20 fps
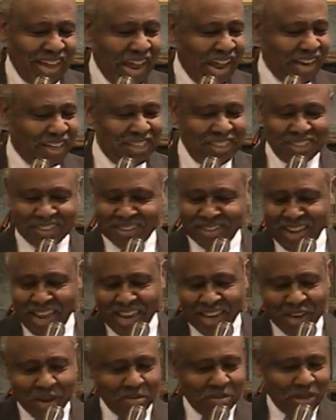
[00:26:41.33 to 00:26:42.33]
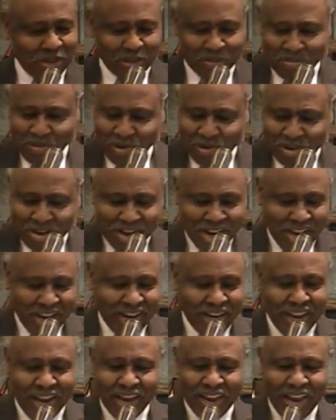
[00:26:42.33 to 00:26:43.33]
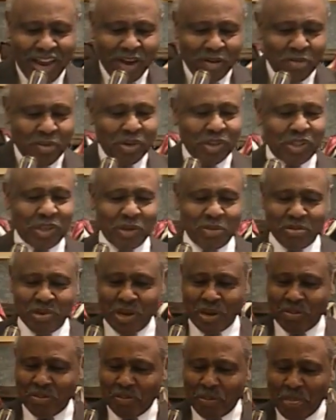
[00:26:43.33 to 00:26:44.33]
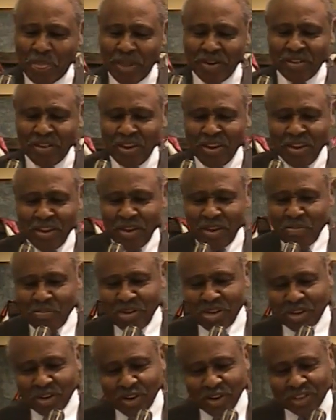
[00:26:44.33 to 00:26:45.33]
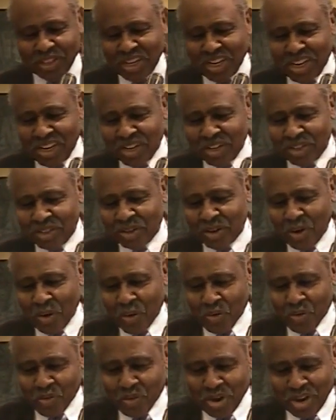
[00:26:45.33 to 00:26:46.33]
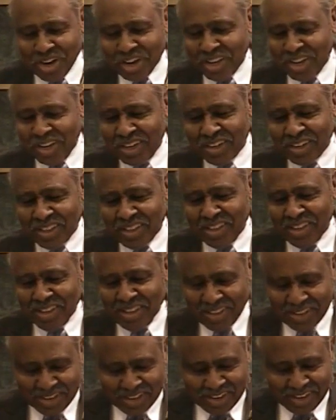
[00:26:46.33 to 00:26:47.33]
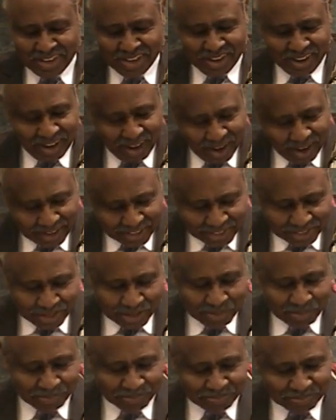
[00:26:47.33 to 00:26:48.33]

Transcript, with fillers: I just thank him this morning. I, I, I worship him because he is really awesome.